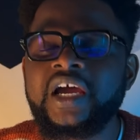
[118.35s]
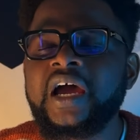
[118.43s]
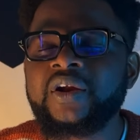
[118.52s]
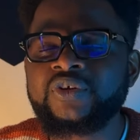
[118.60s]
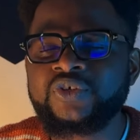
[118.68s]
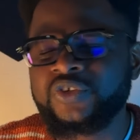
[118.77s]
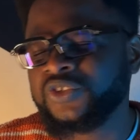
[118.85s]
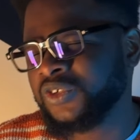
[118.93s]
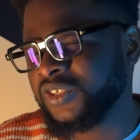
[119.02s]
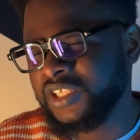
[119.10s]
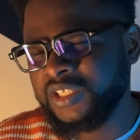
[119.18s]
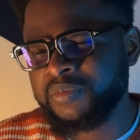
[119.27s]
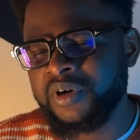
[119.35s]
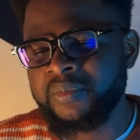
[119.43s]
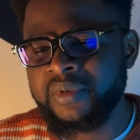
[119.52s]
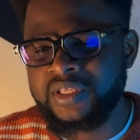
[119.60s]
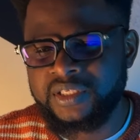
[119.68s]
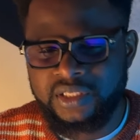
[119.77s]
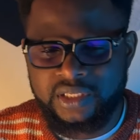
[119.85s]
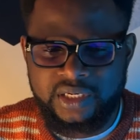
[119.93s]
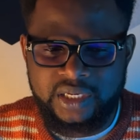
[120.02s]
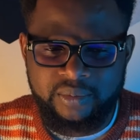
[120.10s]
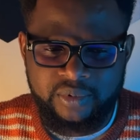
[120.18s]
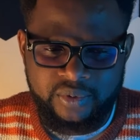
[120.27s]
aren't just experiments in the
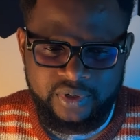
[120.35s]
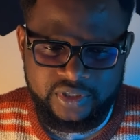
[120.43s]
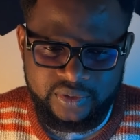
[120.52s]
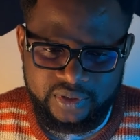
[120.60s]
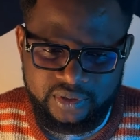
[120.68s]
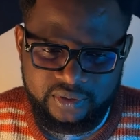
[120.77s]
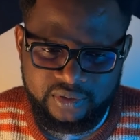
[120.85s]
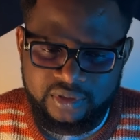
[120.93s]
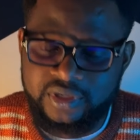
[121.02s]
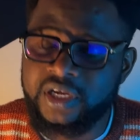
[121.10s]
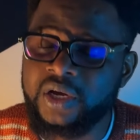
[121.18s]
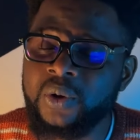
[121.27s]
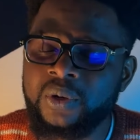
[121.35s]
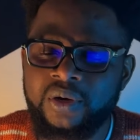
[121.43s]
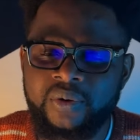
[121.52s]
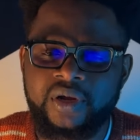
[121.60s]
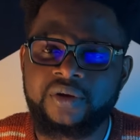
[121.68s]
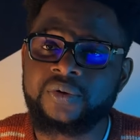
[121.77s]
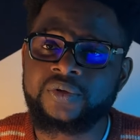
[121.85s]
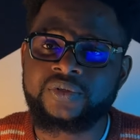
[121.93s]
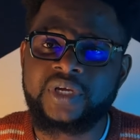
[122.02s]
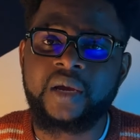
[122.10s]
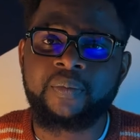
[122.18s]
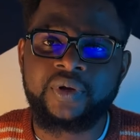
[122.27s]
laboratory. They are all around us,
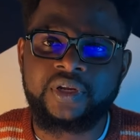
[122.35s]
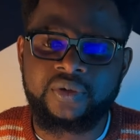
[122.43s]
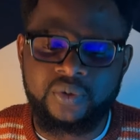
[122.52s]
happening